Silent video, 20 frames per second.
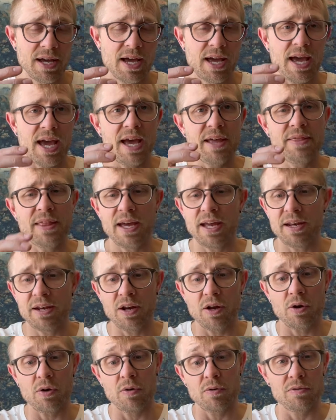And
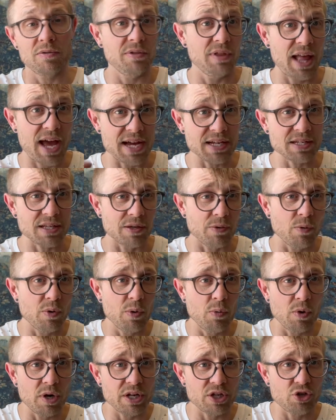then lastly, we
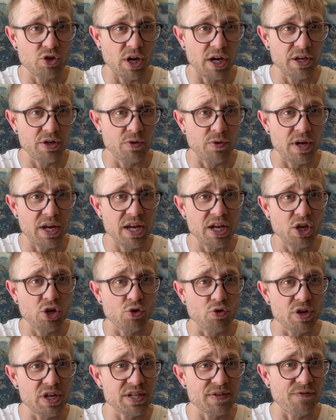want to try to
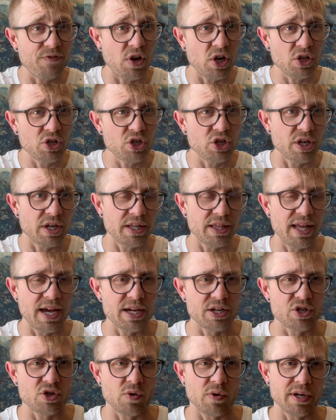increase function in
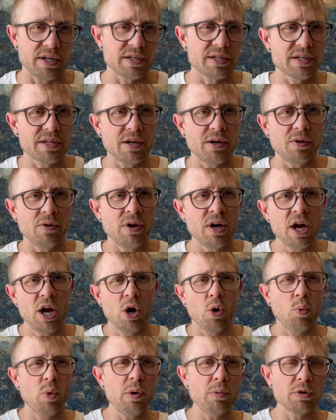that joint. So
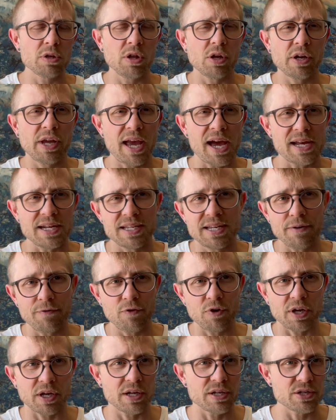we would look at
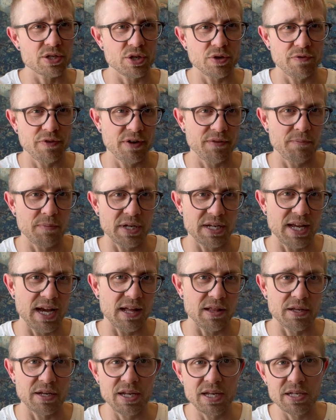different conservative
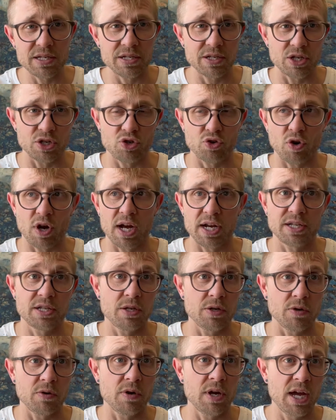modalities to try
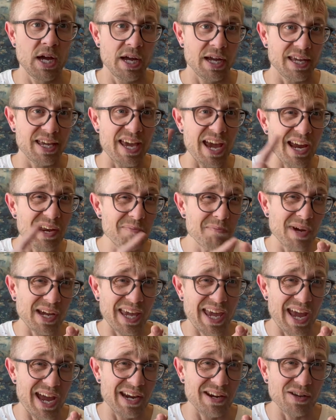to gain
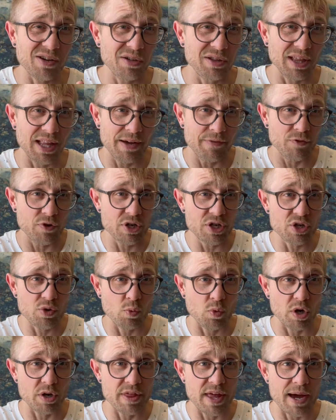mechanical leverage
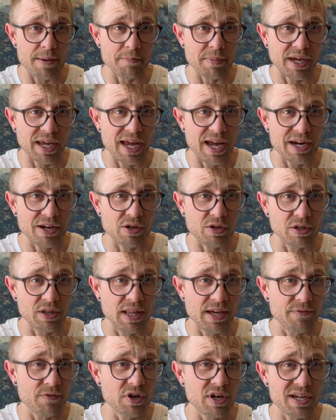where that mechanical
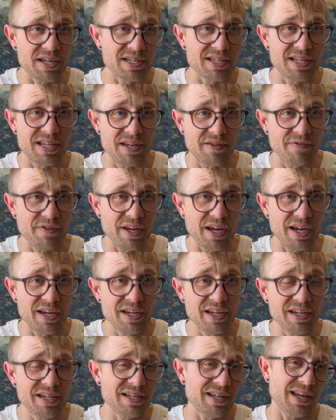lever has
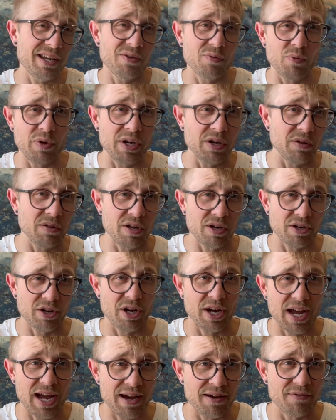deviated and we no longer
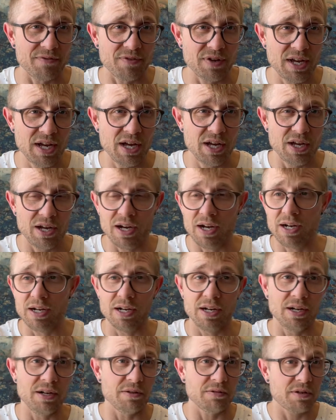have
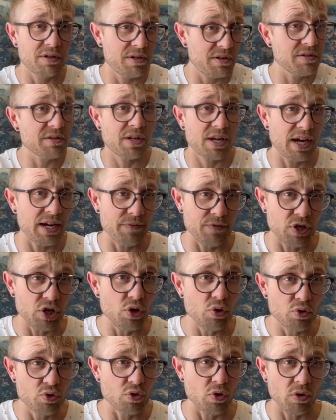kind of a
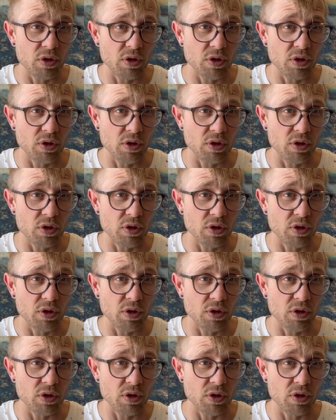neutral